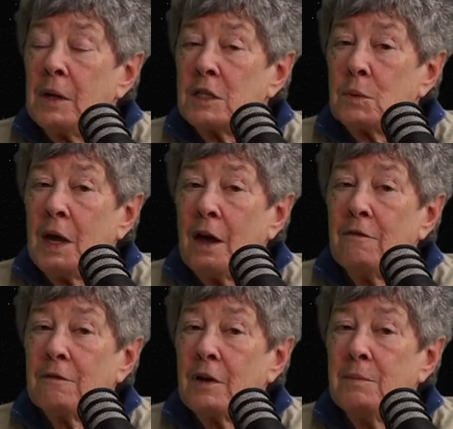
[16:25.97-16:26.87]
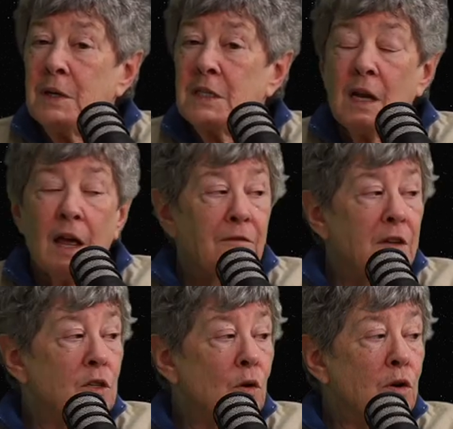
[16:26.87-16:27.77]
Plus, we have a busy
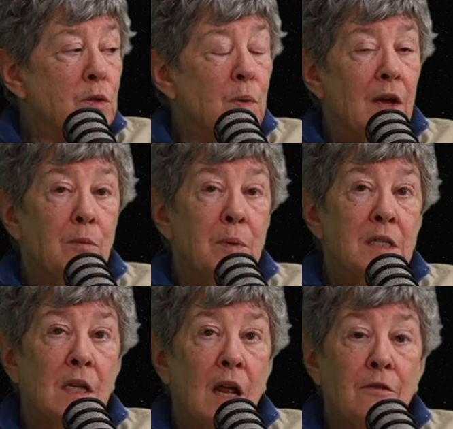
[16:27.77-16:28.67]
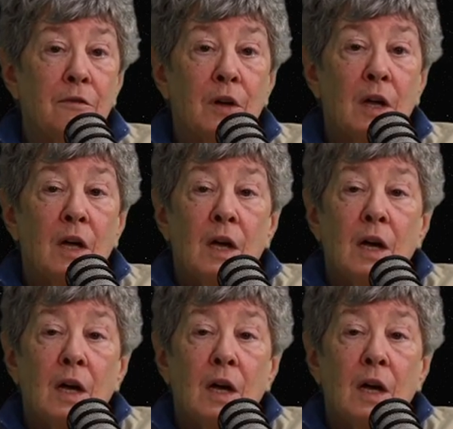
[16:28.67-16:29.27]
life indoors. We have a busy life,